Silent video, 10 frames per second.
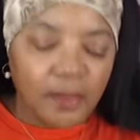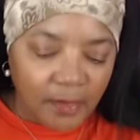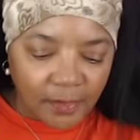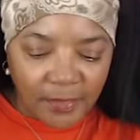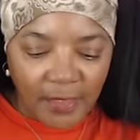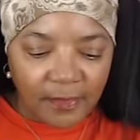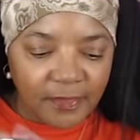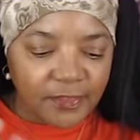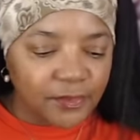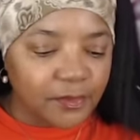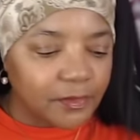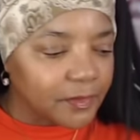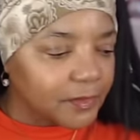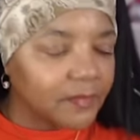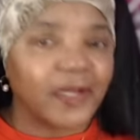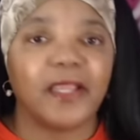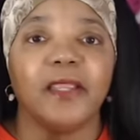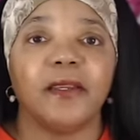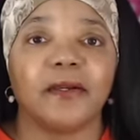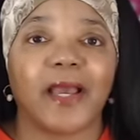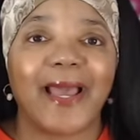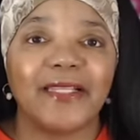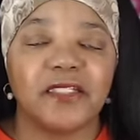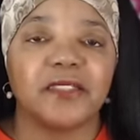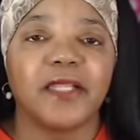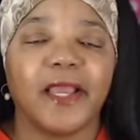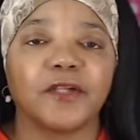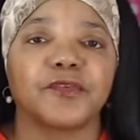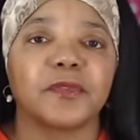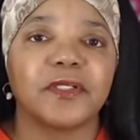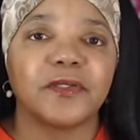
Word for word: Okay, this order right here, I just actually